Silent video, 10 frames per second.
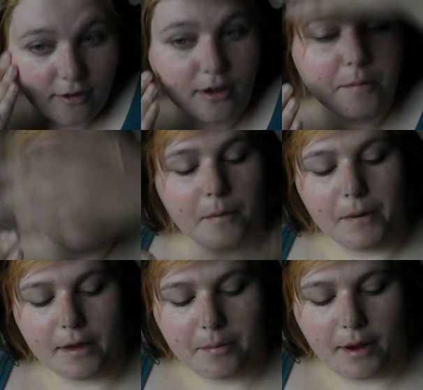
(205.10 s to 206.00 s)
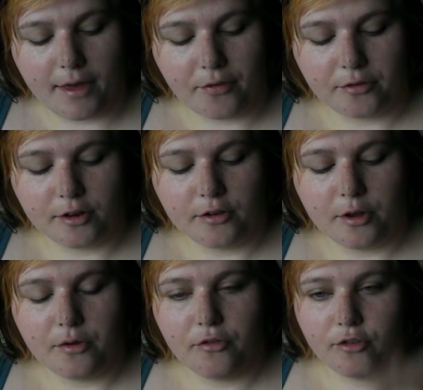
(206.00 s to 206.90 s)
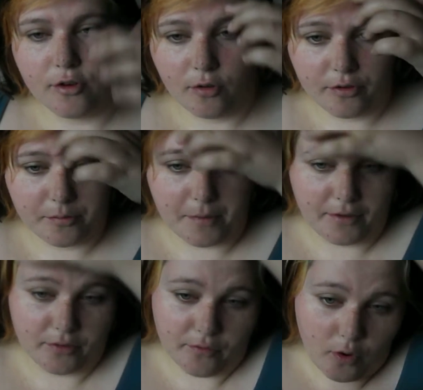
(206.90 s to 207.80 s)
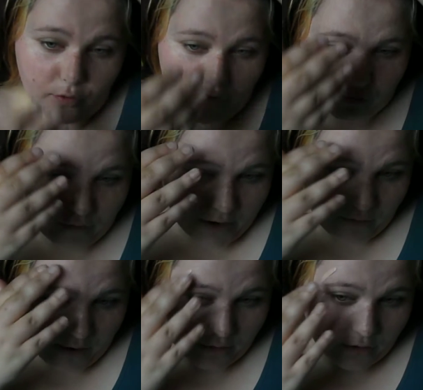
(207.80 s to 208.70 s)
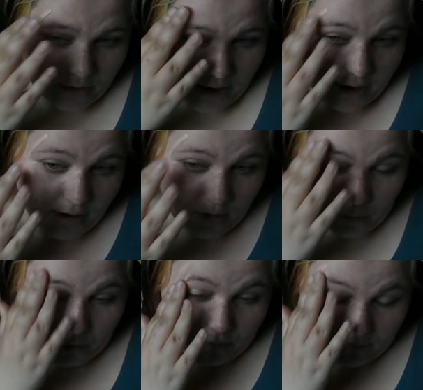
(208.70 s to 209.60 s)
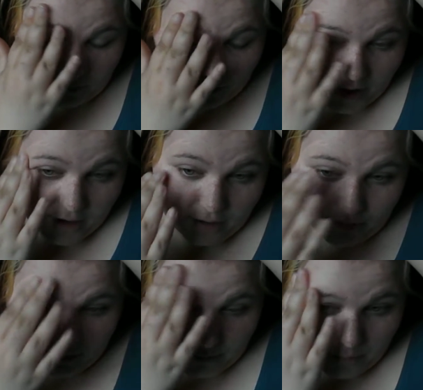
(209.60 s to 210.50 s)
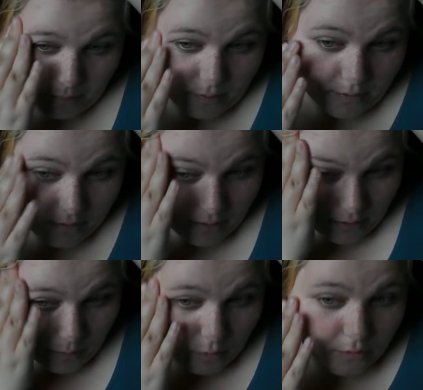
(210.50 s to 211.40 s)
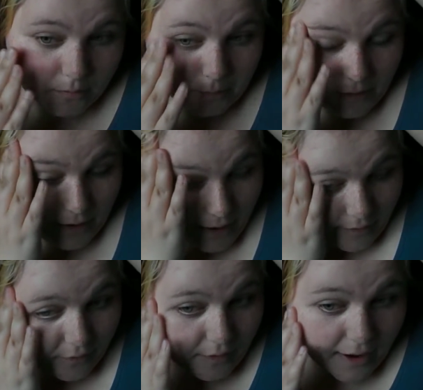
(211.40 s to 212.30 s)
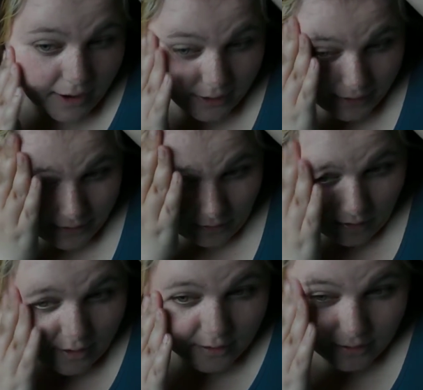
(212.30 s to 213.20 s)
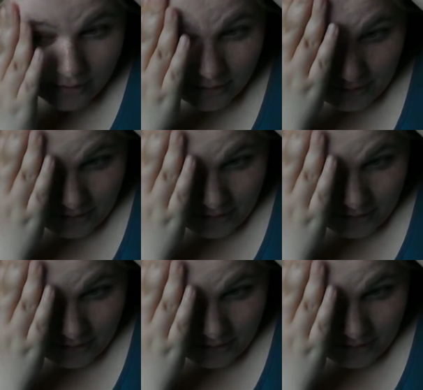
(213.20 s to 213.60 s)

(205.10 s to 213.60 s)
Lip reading: like a public place and I noticed you got this massive orange ring around your neck, I wouldn't say anything, but I wouldn't be exactly like,